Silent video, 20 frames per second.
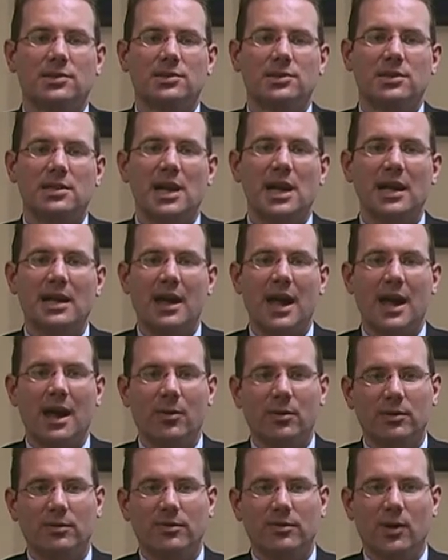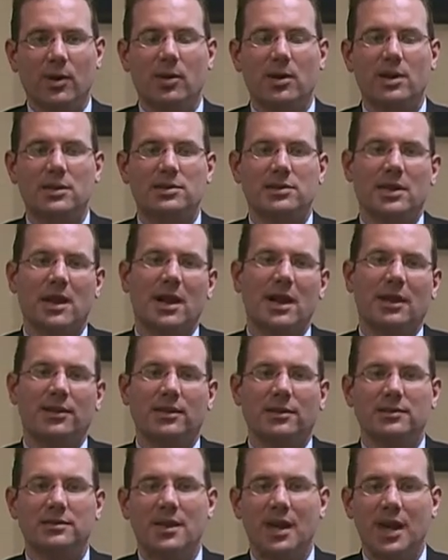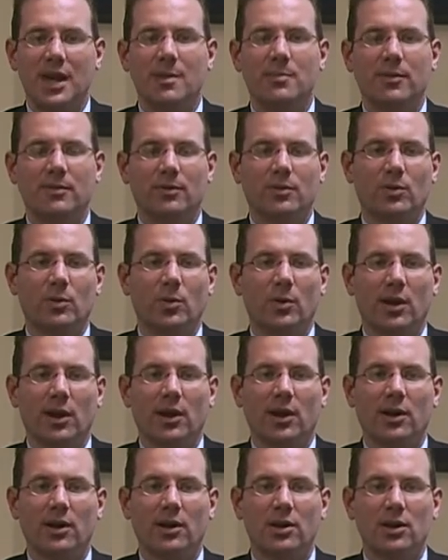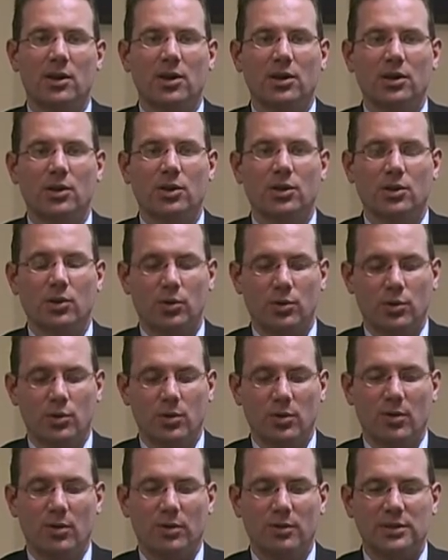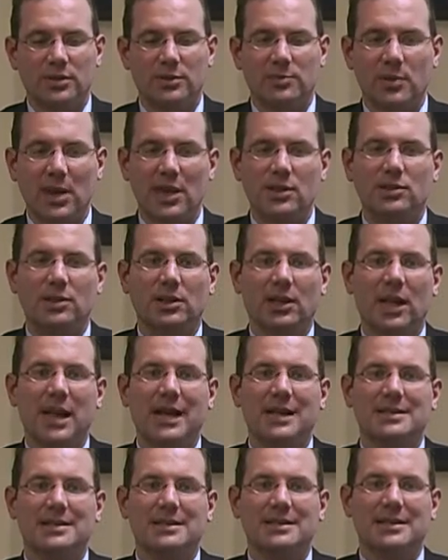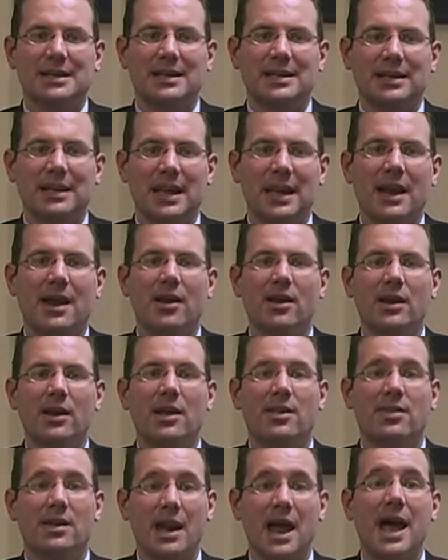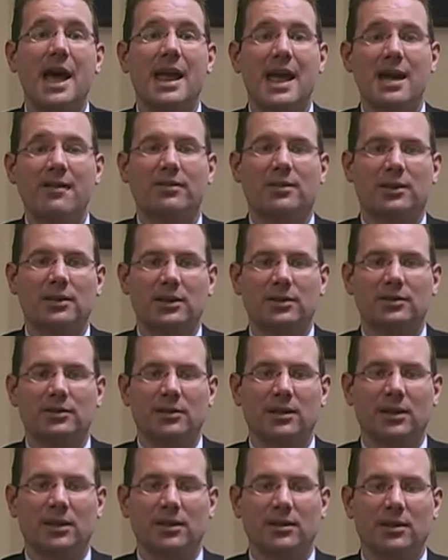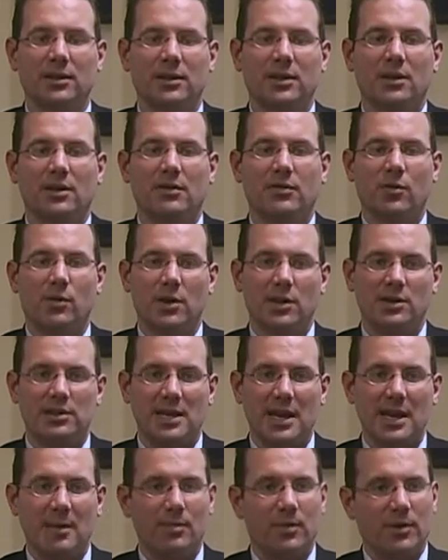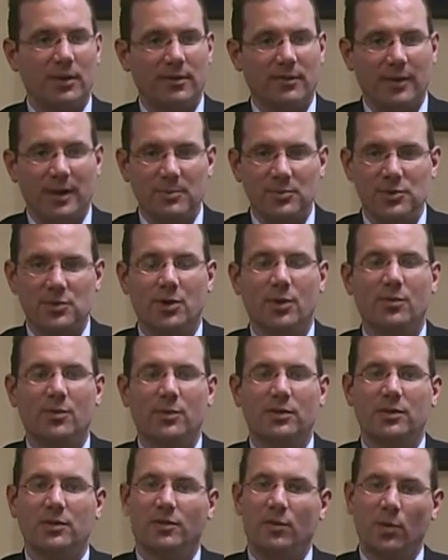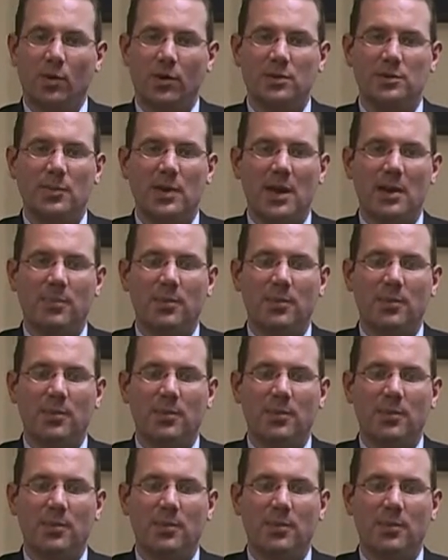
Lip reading: Instead, I would focus on the type of lawyer who specializes in the area that I have a legal need. For example, if I'm served with divorce